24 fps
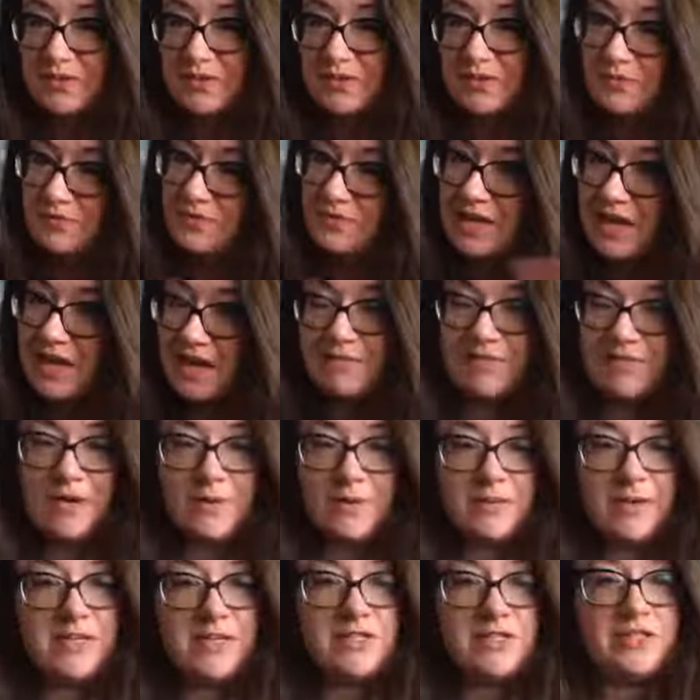So if you have any
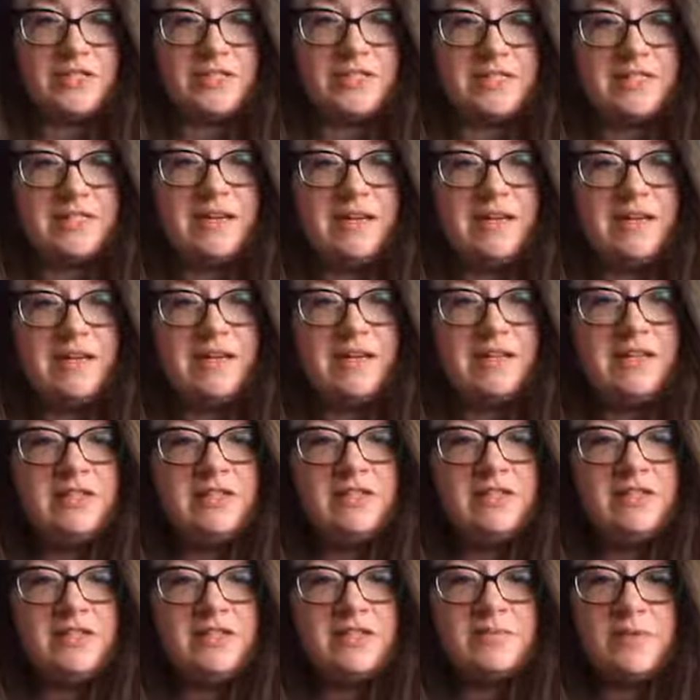questions,
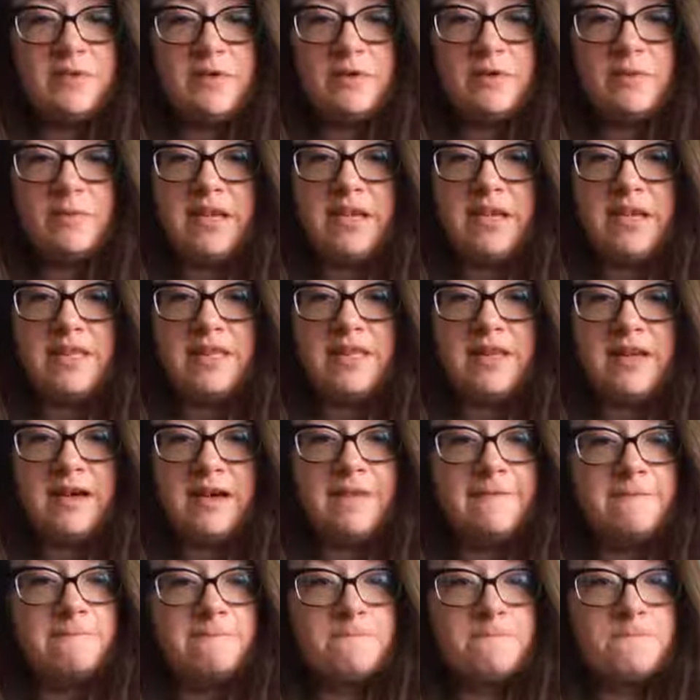just put them right there.